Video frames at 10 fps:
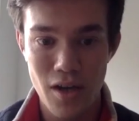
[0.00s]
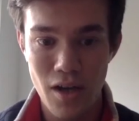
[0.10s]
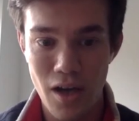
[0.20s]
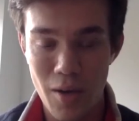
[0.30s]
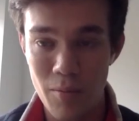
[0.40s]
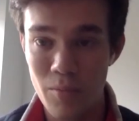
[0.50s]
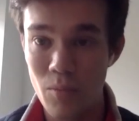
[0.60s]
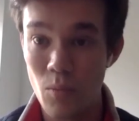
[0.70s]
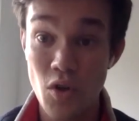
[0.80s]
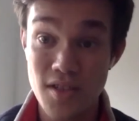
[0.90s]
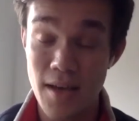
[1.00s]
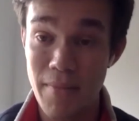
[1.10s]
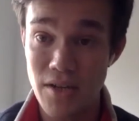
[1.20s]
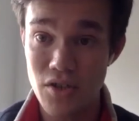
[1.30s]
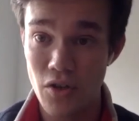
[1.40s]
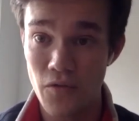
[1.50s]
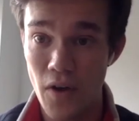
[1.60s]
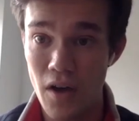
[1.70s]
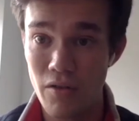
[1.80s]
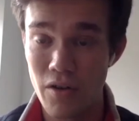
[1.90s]
What's that meant so
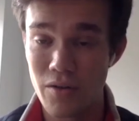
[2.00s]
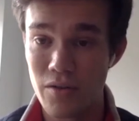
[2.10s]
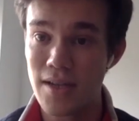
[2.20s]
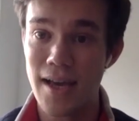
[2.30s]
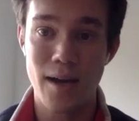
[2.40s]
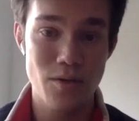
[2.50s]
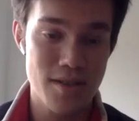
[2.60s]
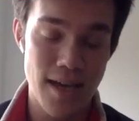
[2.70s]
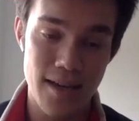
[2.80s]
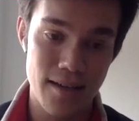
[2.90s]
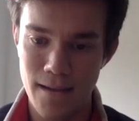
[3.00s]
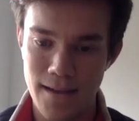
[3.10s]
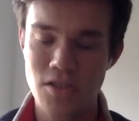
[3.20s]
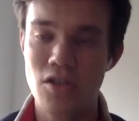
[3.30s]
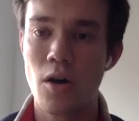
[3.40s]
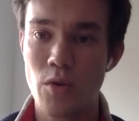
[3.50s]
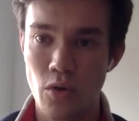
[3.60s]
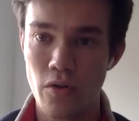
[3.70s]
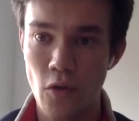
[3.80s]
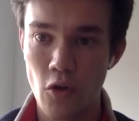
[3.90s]
far, and how does that, I guess, start with
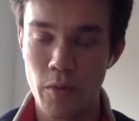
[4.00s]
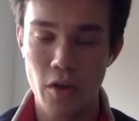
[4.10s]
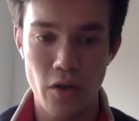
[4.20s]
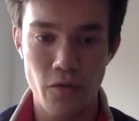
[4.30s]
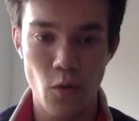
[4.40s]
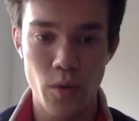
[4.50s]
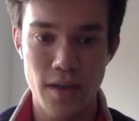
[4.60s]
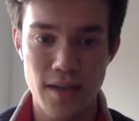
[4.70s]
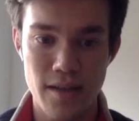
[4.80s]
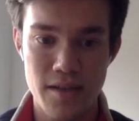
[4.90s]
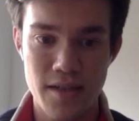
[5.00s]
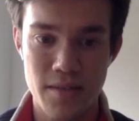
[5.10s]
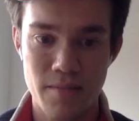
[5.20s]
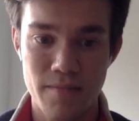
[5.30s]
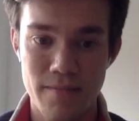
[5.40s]
your involvement going forward into the season?